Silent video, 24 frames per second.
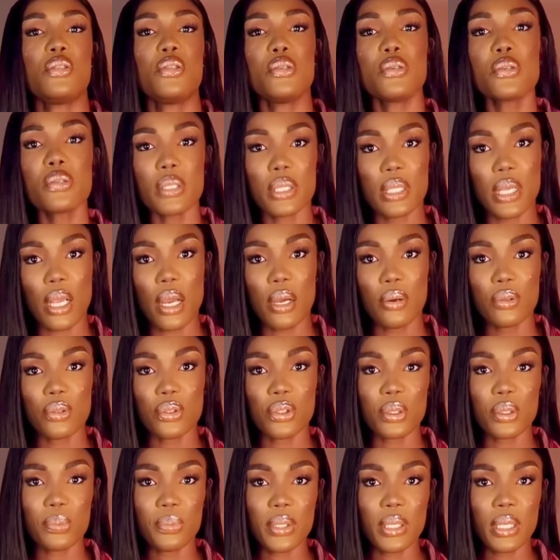use their own
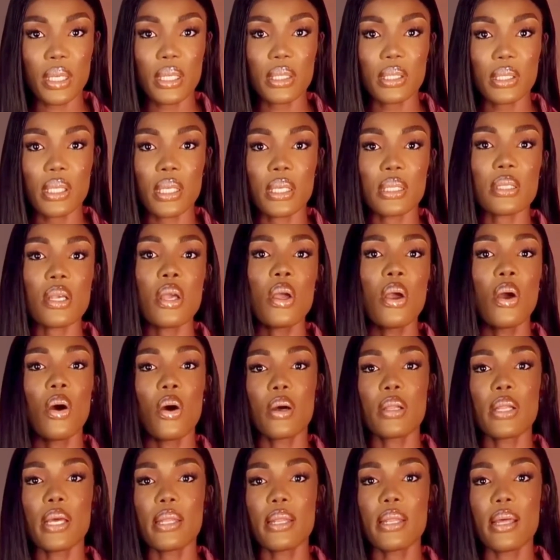shipping agent,
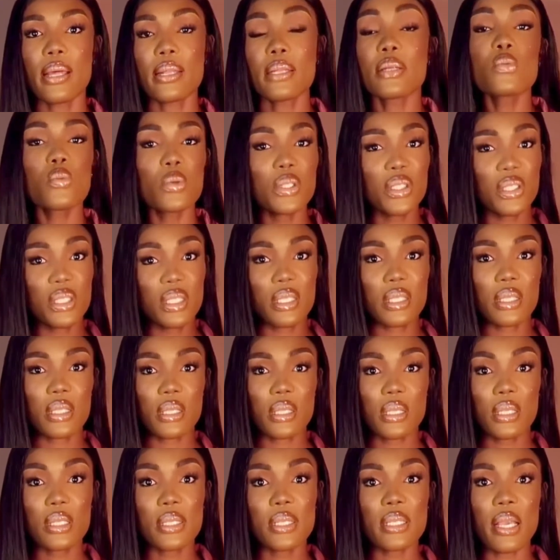which is
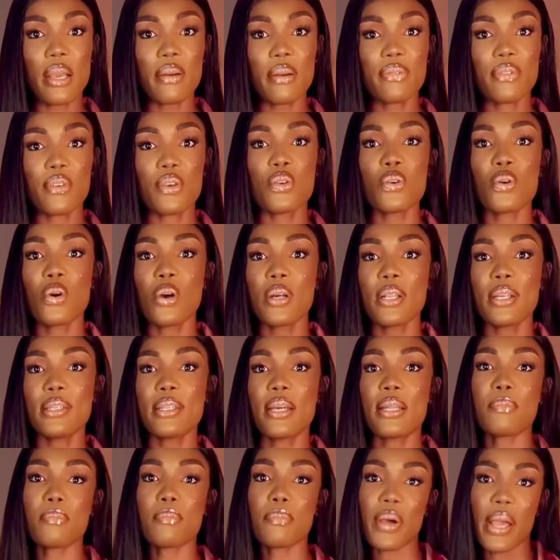easier for you, other
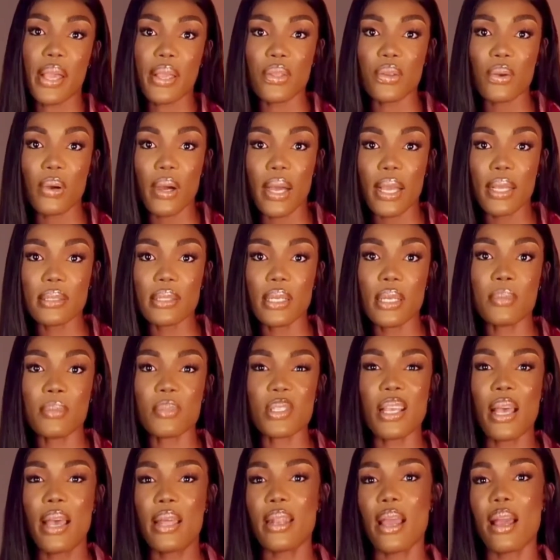than buying your
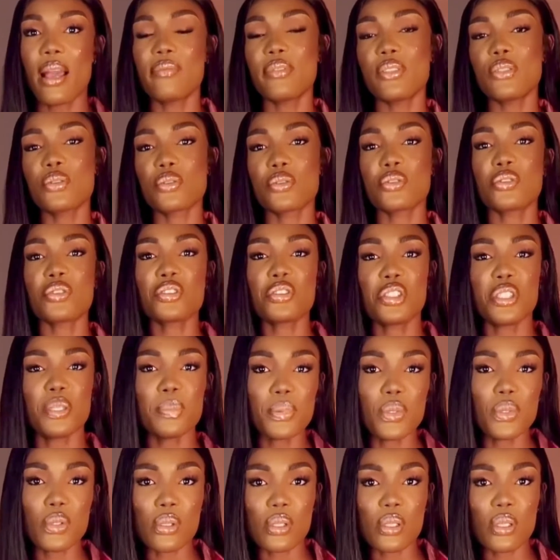items and having to
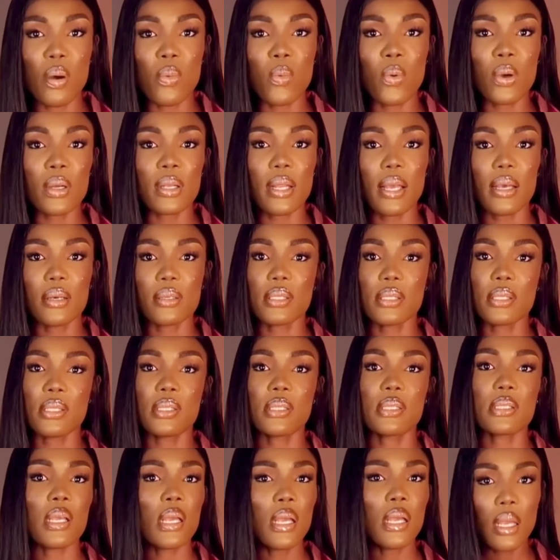ship to someone
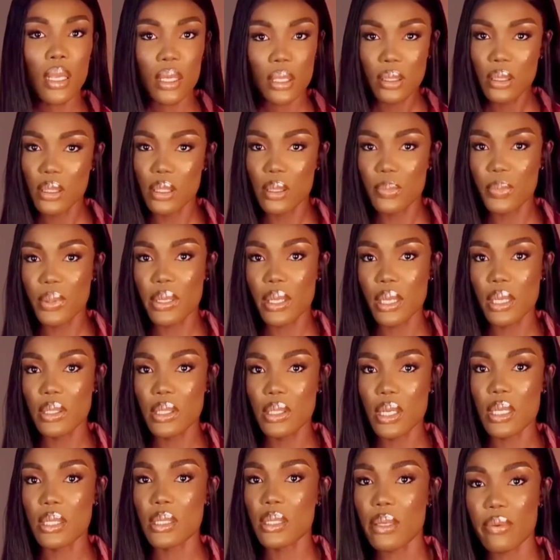else's shipping
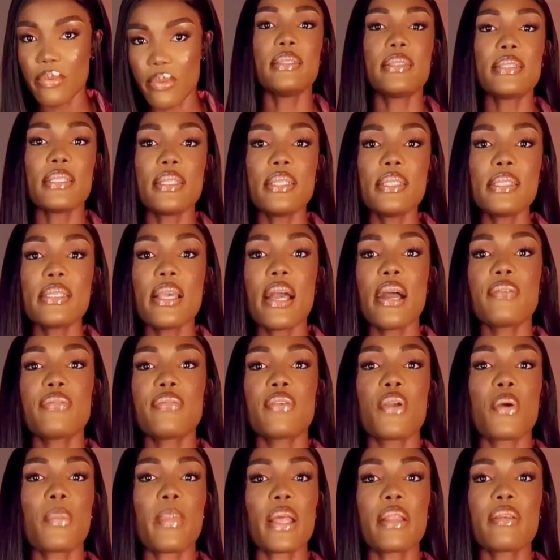agent. It's easier
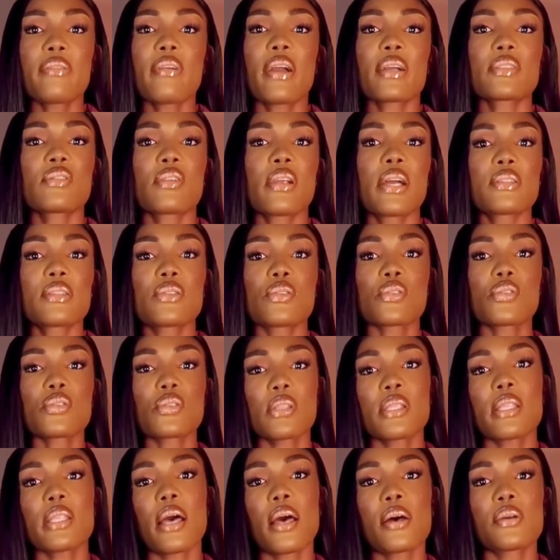for your manufacturer to
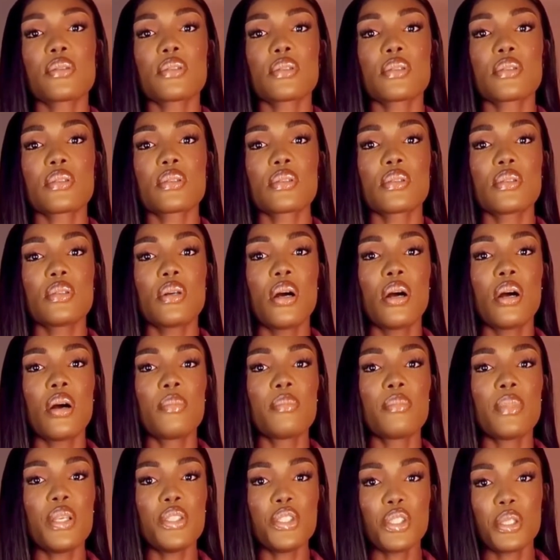sort out
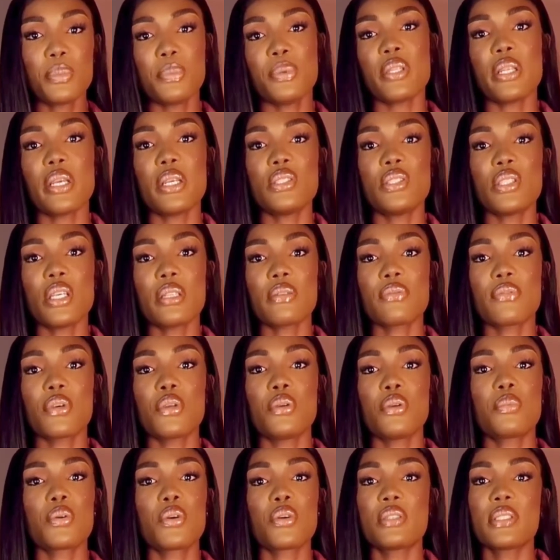a shipping agent for
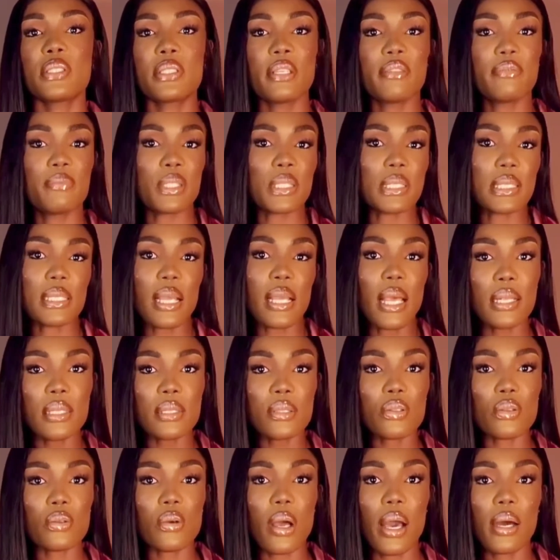you, because they've been selling
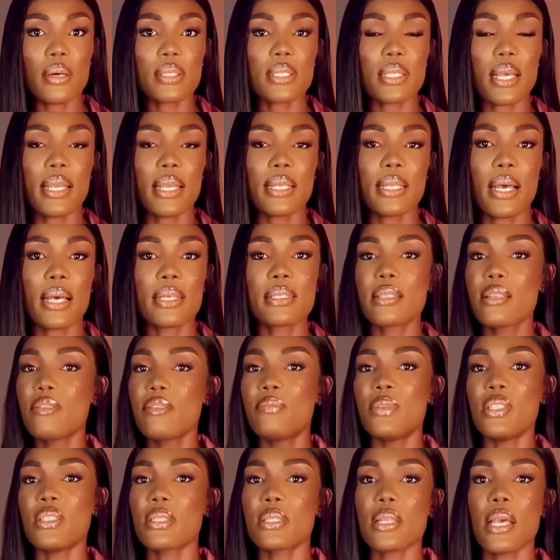to outsiders, they've
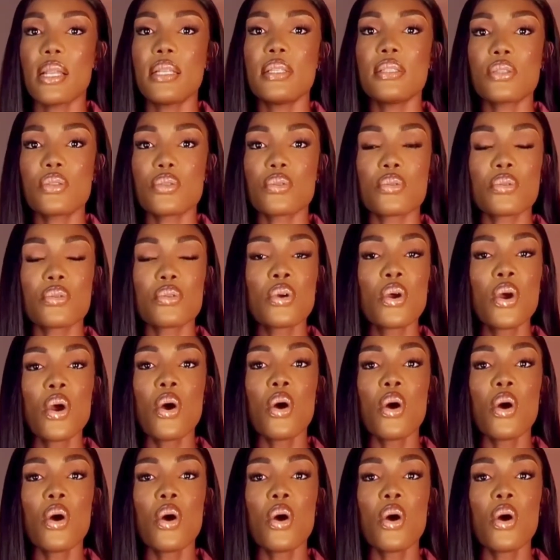been selling to